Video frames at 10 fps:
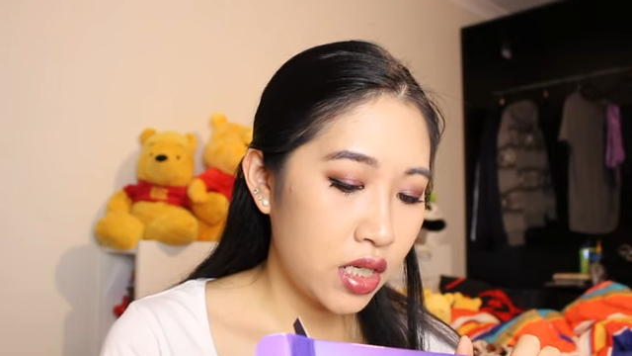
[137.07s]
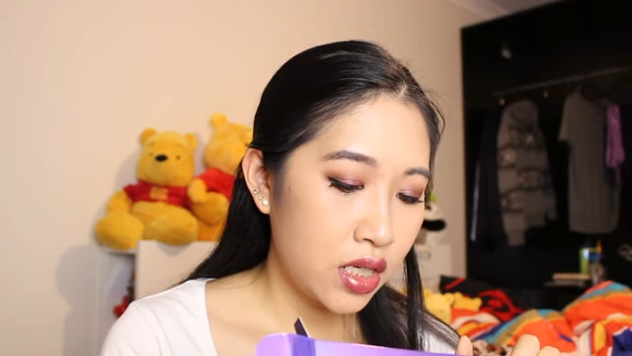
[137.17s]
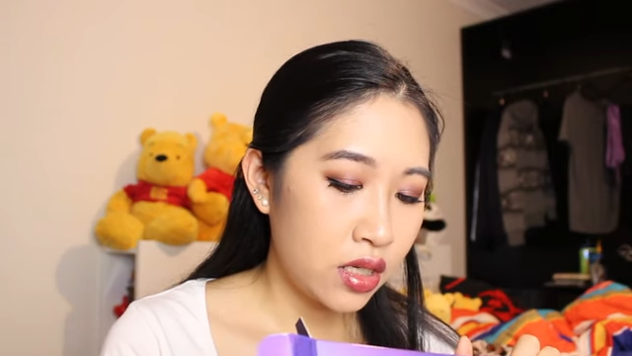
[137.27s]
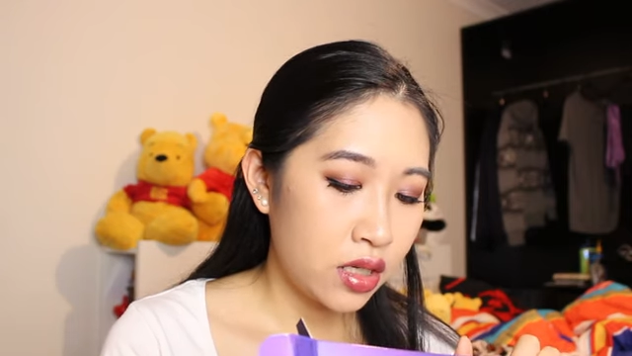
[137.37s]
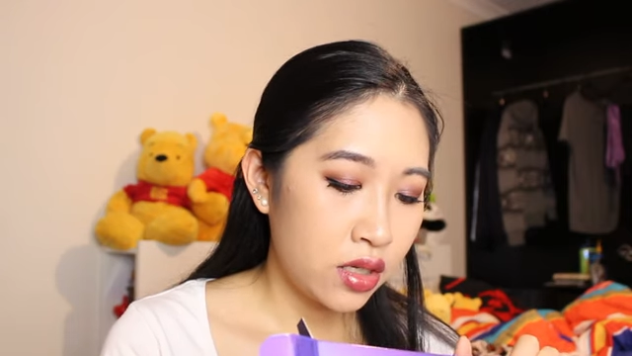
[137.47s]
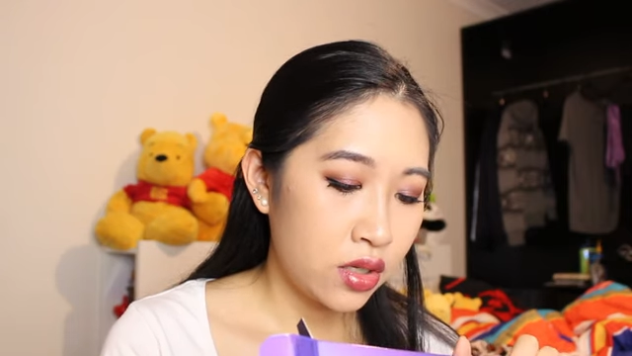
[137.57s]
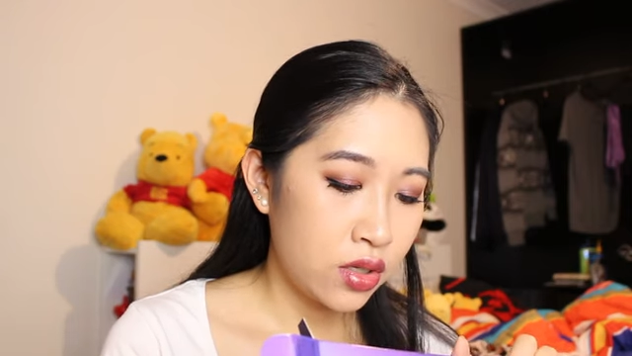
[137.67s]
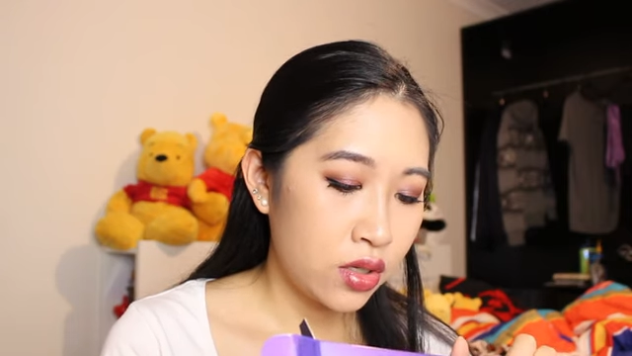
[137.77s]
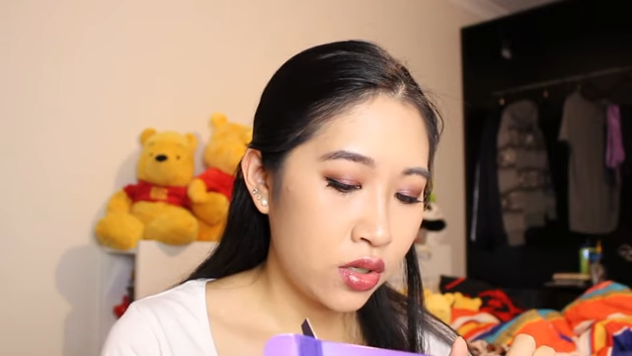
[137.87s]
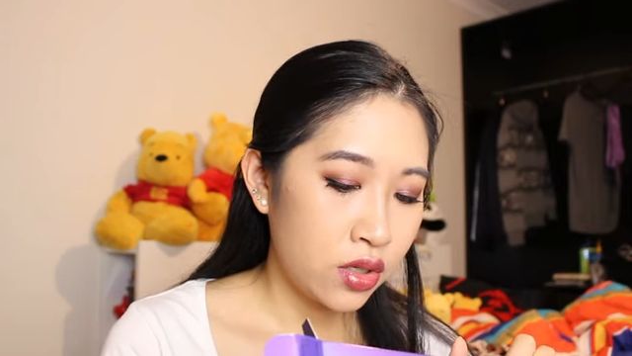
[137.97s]

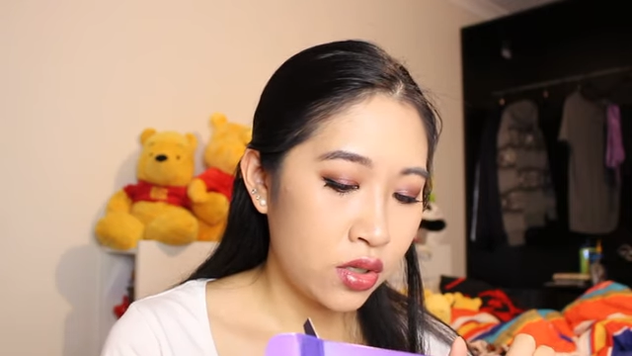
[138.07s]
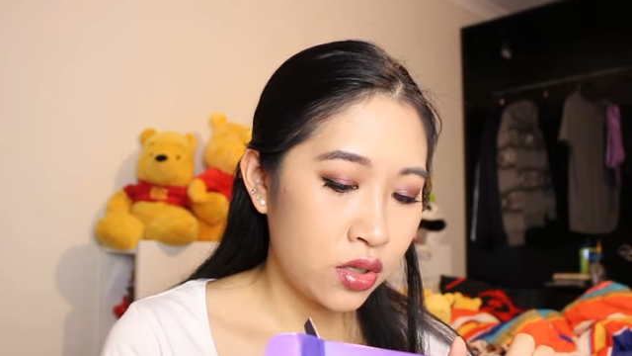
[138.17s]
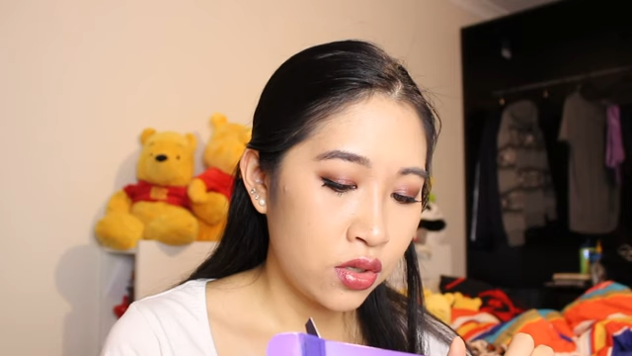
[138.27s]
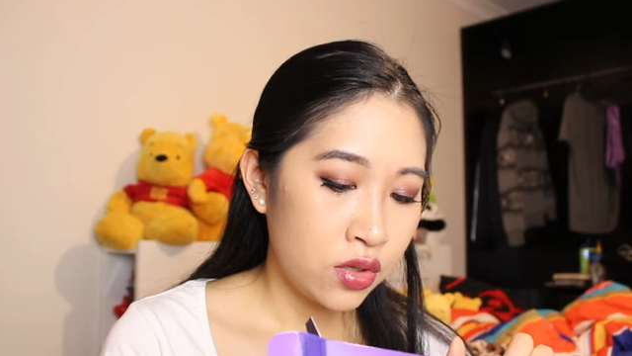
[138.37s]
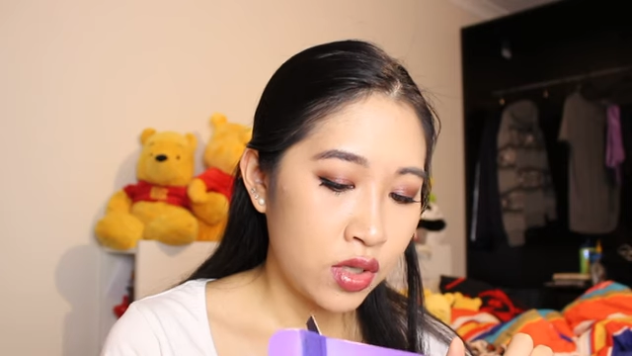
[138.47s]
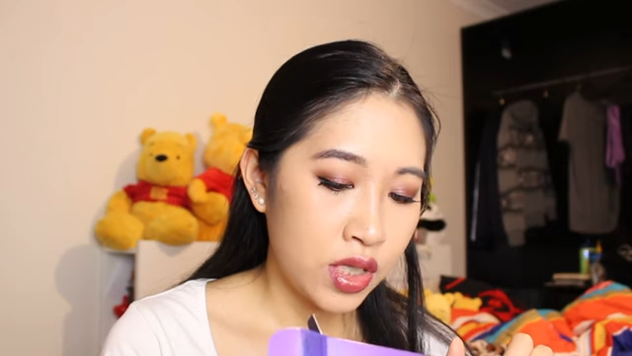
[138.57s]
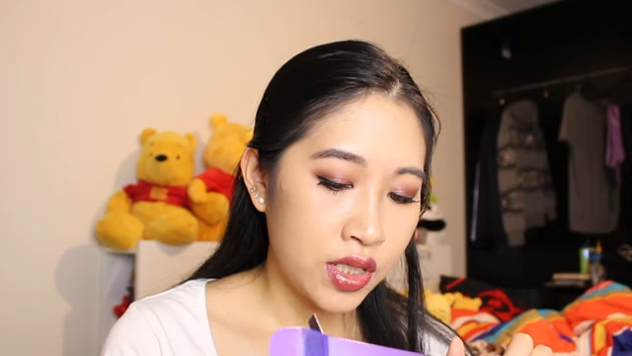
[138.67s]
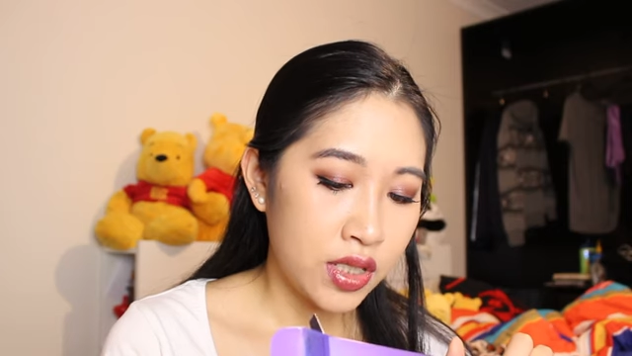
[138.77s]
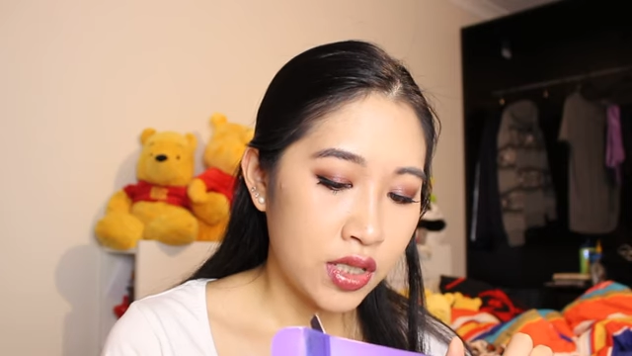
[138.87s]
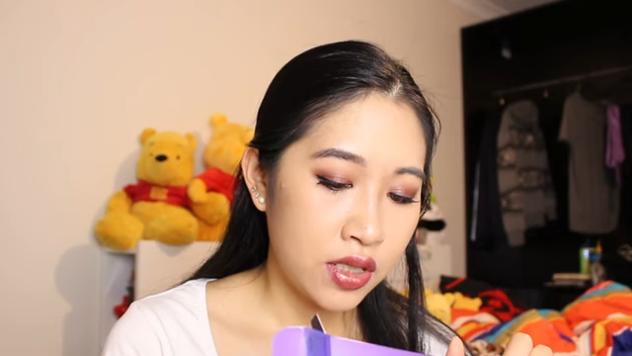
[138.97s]
in
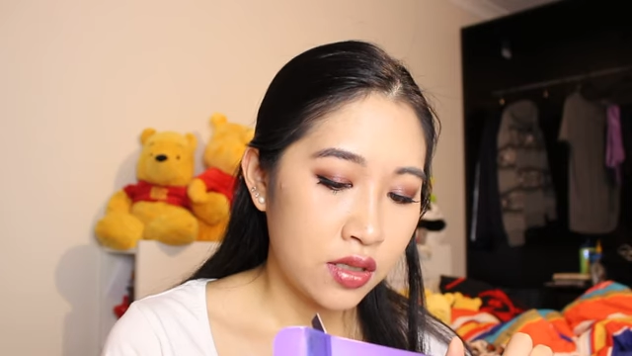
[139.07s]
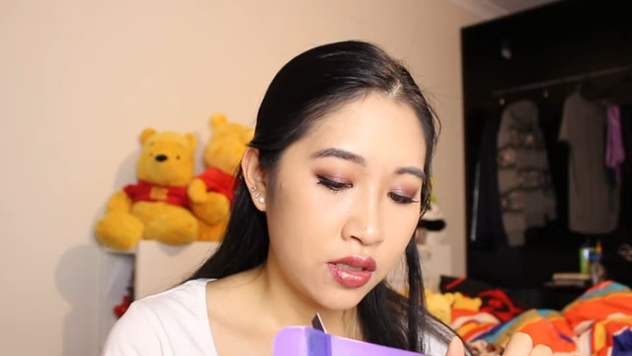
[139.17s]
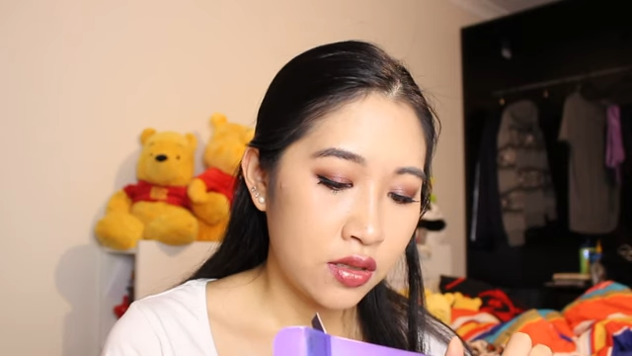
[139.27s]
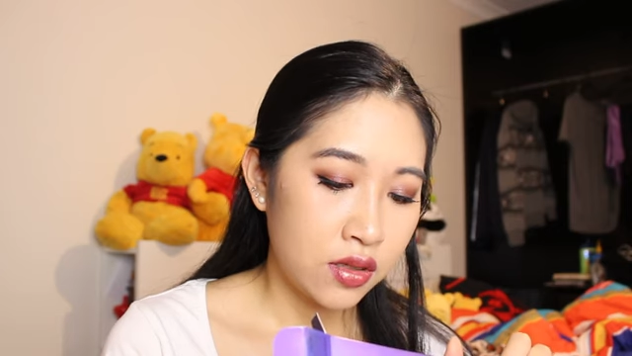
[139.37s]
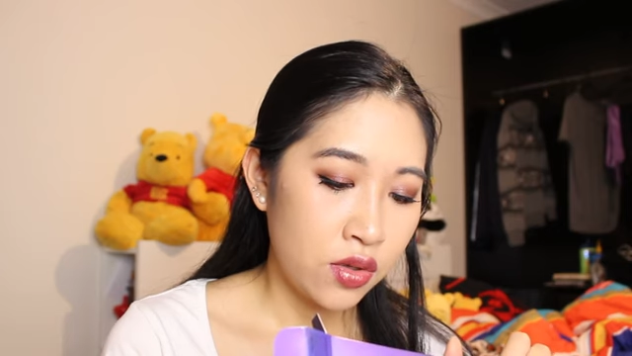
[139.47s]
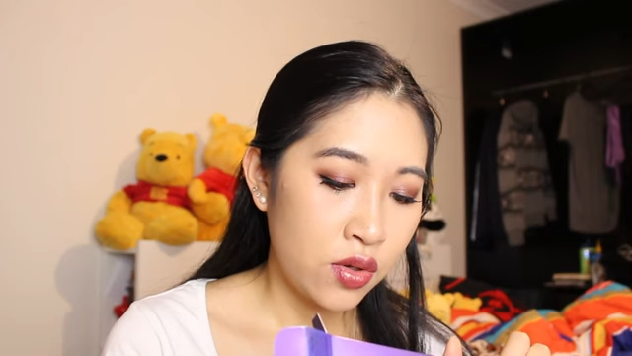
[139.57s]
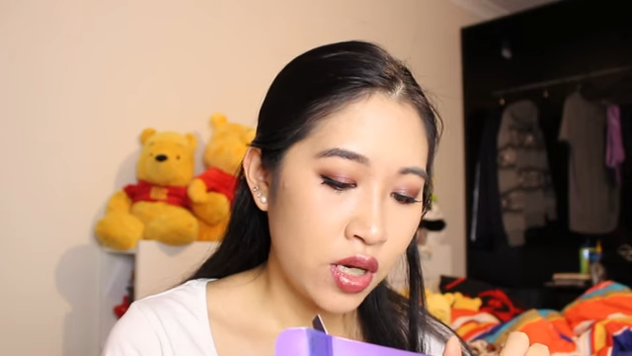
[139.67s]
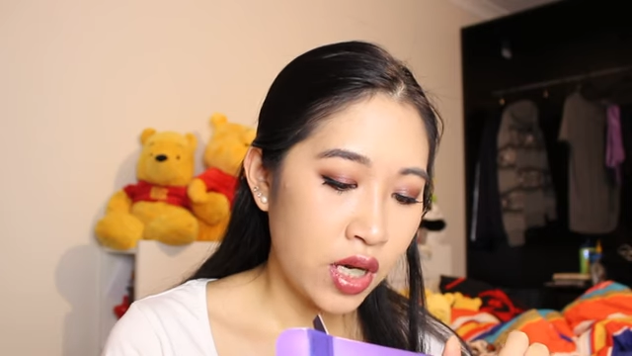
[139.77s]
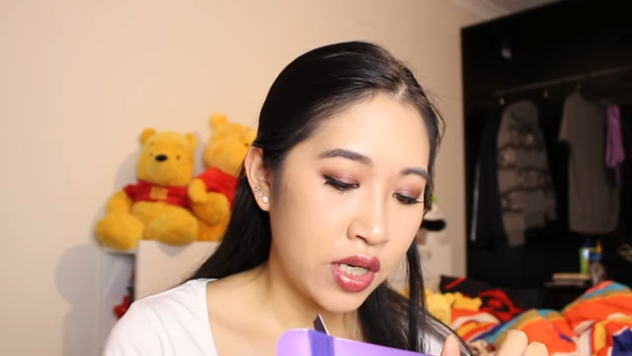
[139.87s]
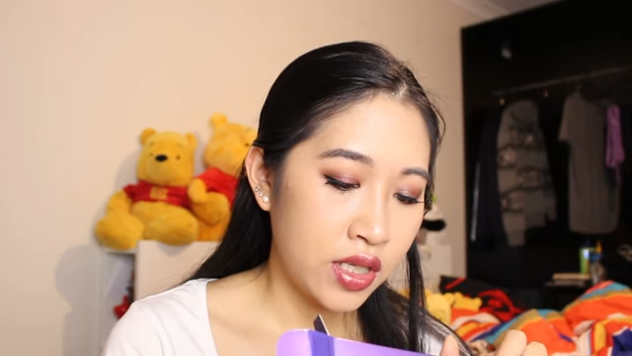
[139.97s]
this
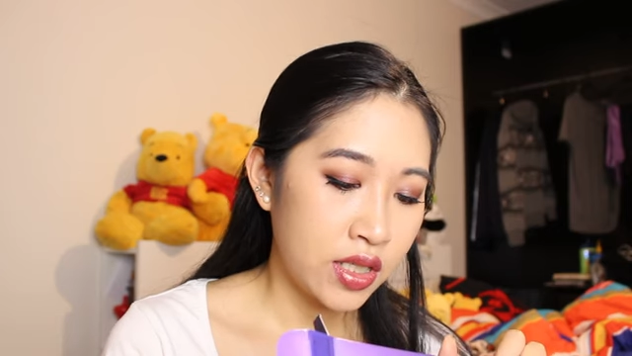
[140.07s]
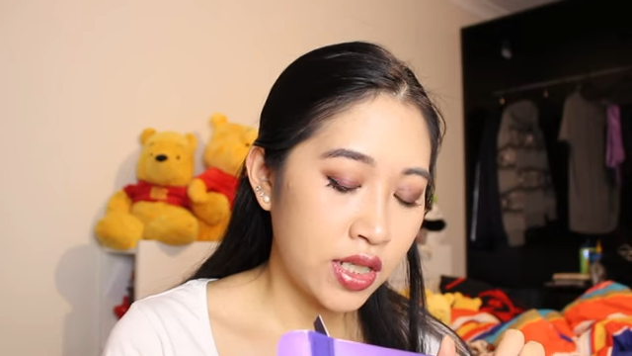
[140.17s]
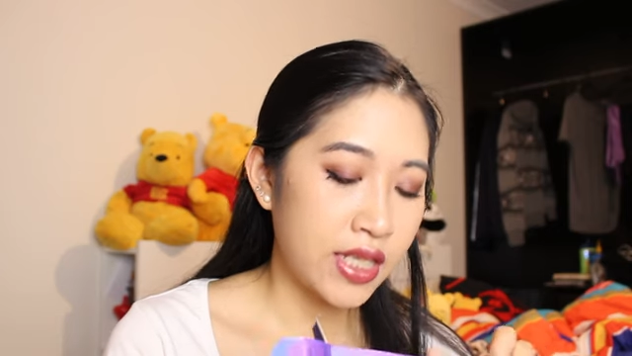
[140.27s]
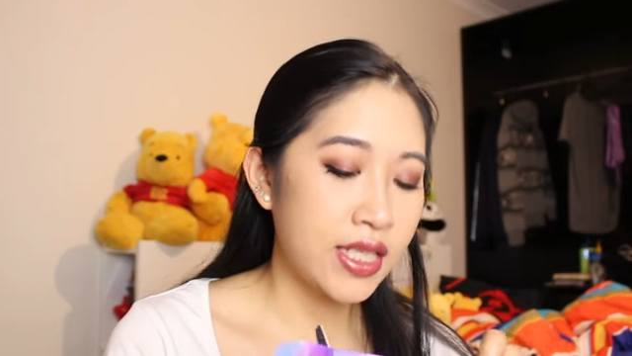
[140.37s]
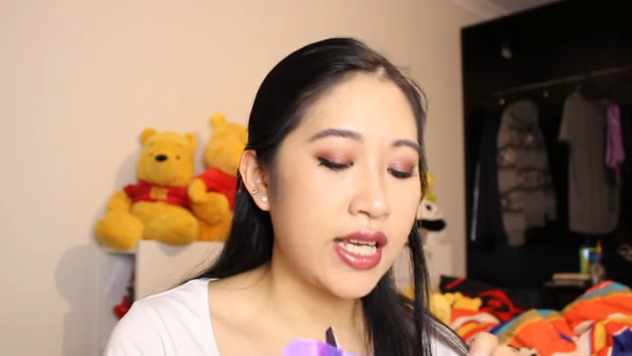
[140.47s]
United States.